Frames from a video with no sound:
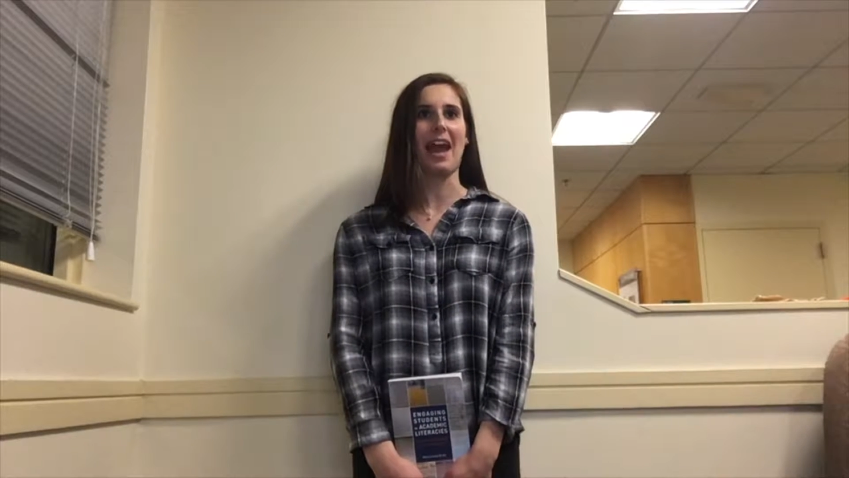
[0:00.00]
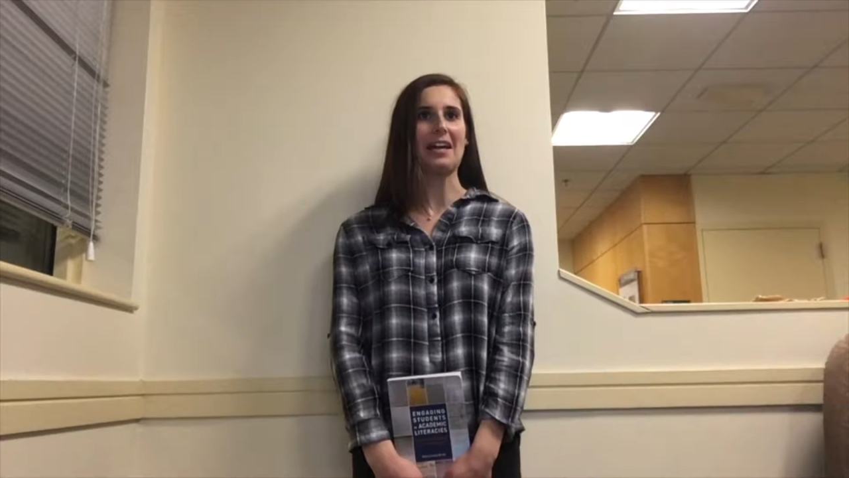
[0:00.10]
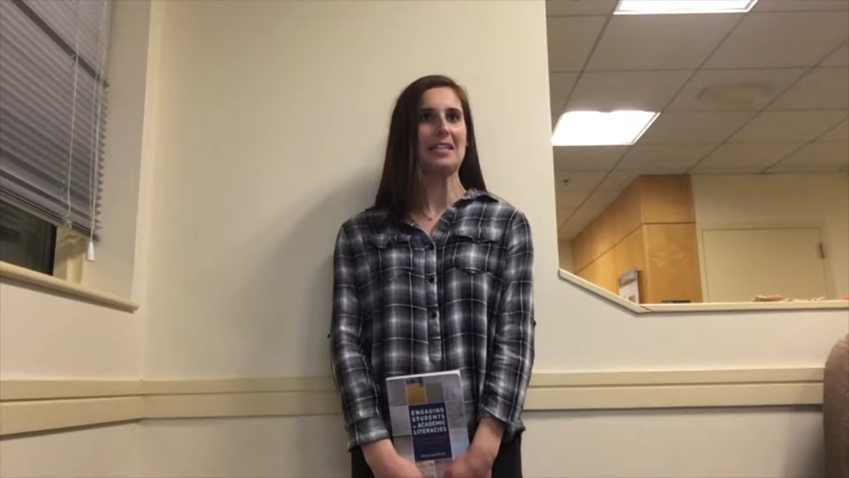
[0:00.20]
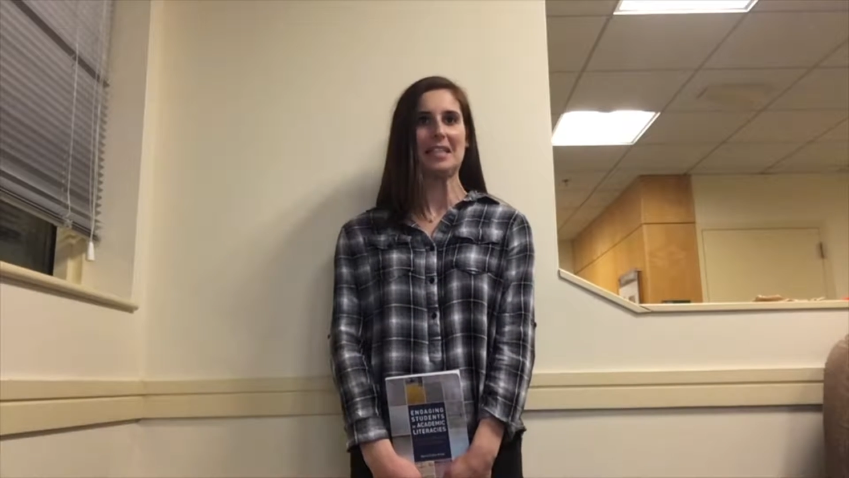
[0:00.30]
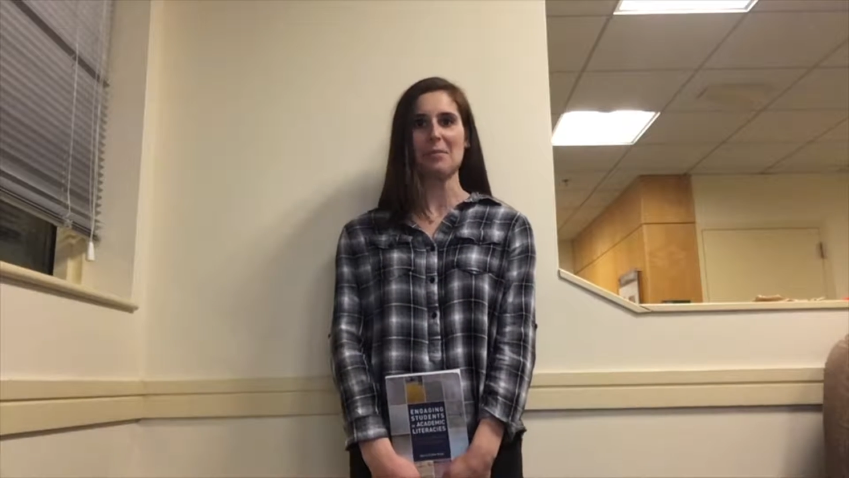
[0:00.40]

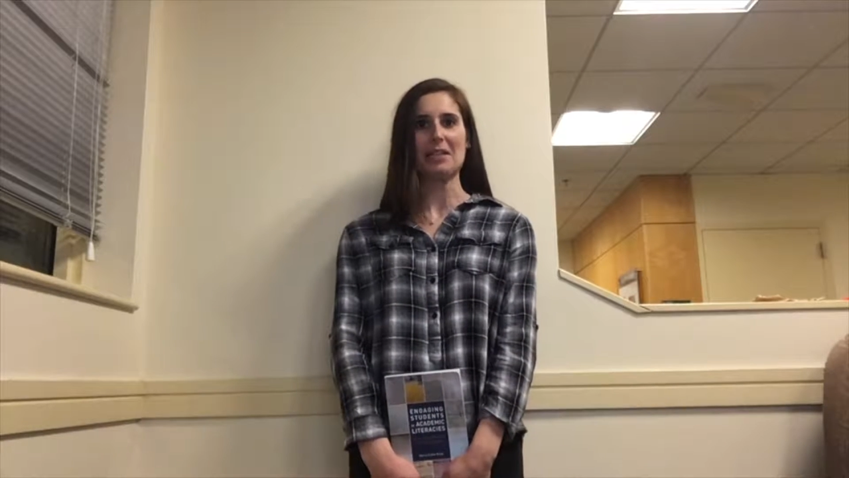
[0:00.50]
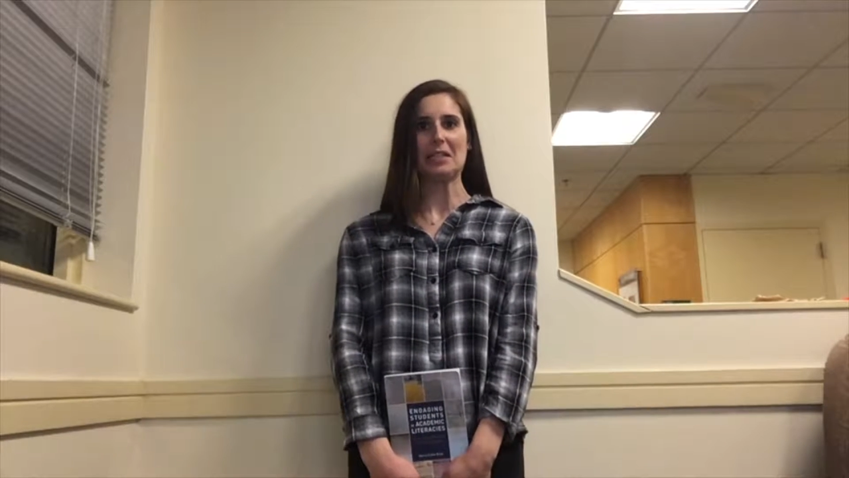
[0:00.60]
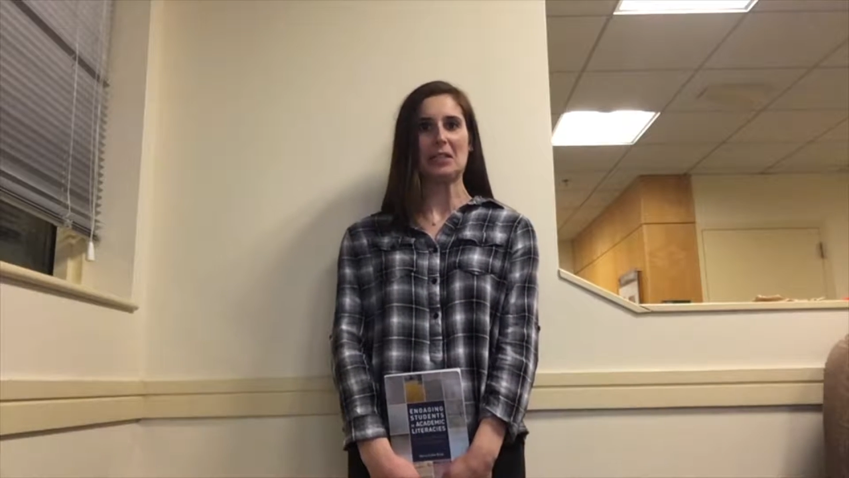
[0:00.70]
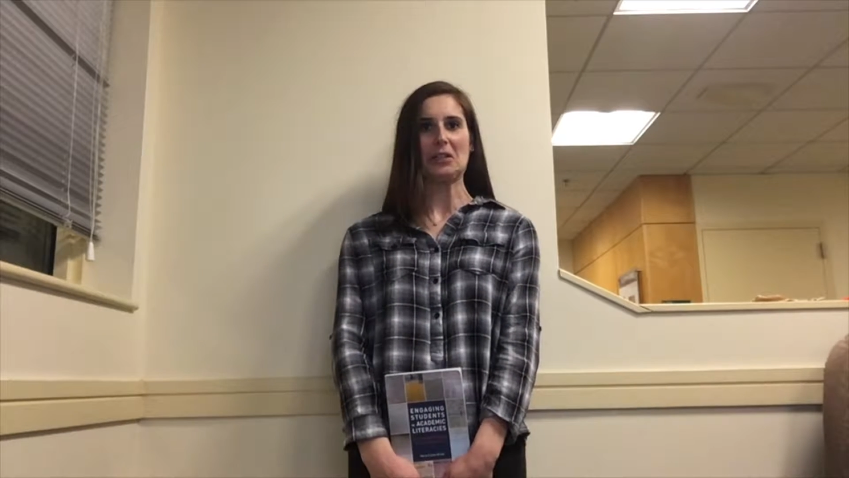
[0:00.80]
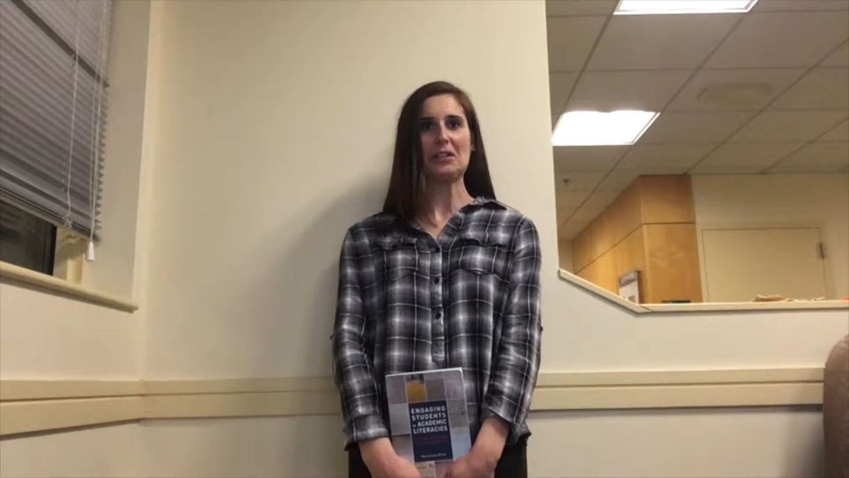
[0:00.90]
academic
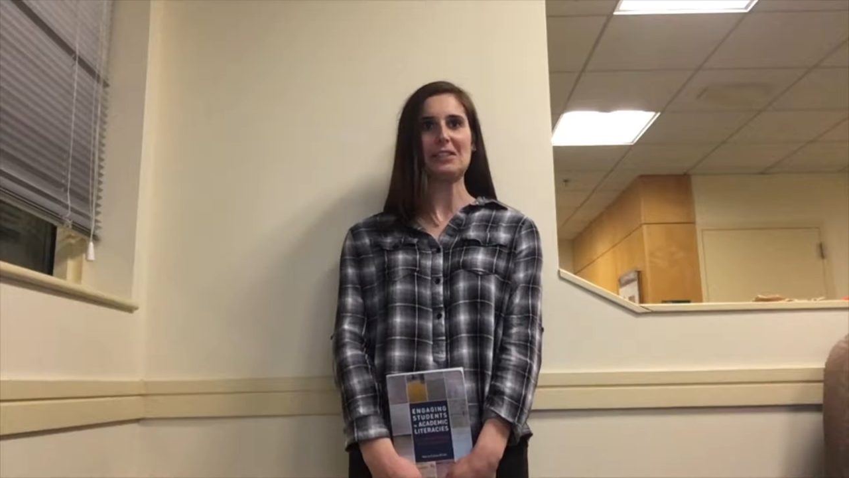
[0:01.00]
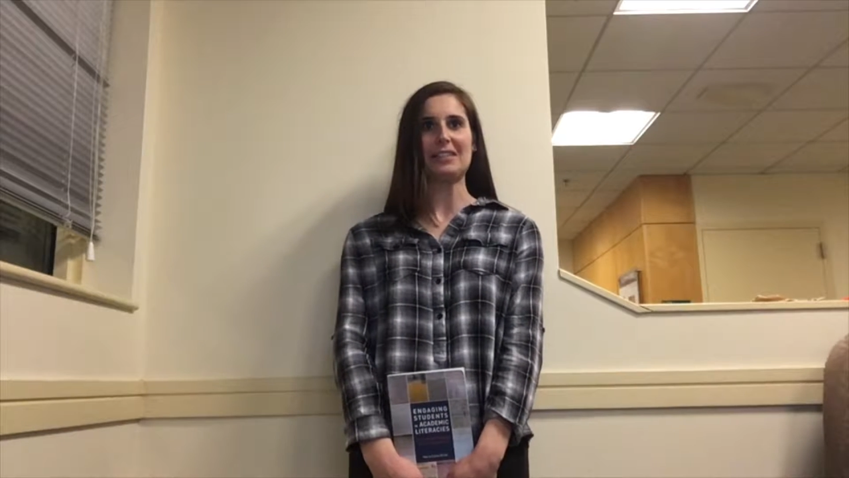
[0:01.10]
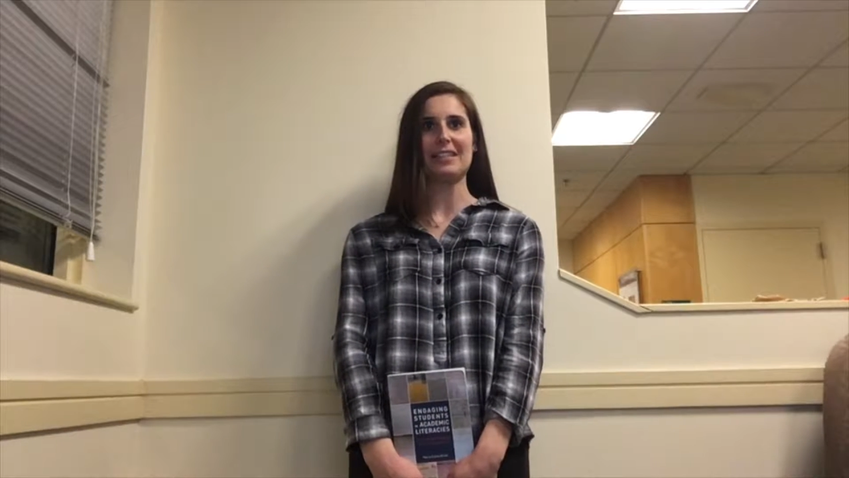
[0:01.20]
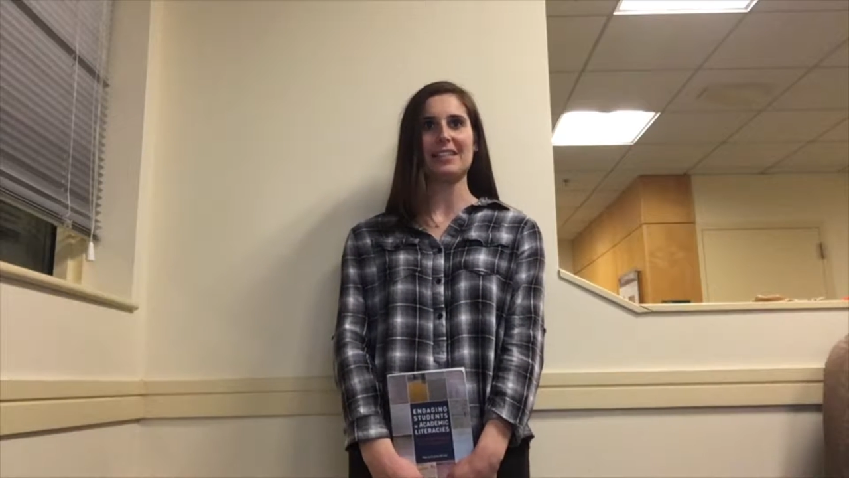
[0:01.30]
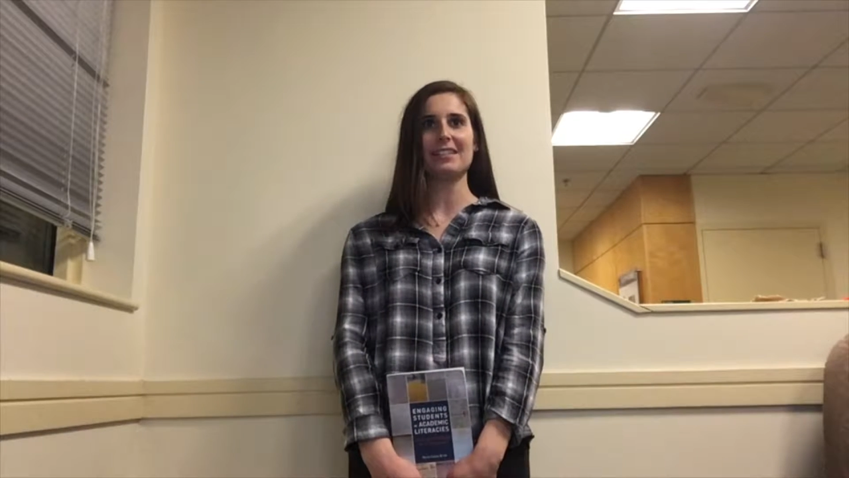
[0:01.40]

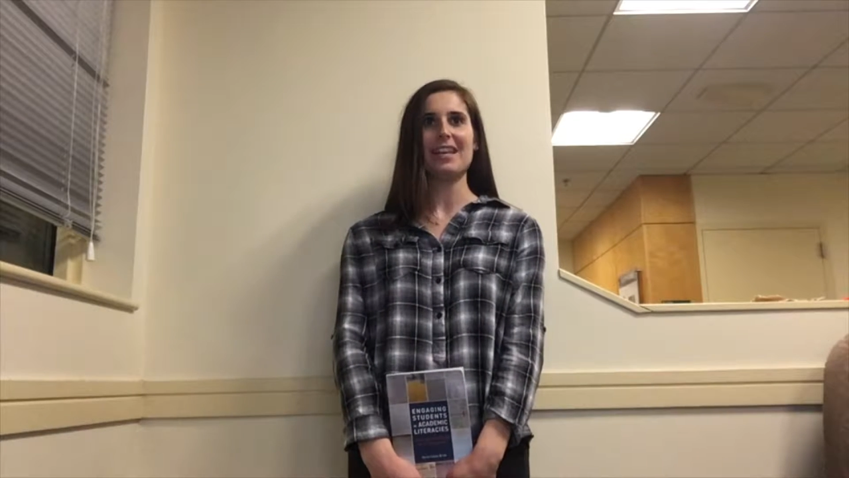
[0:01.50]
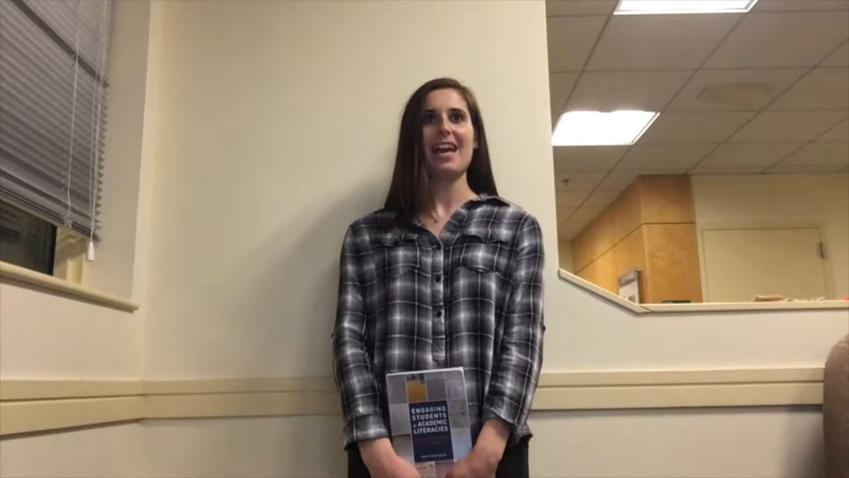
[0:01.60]
literacies?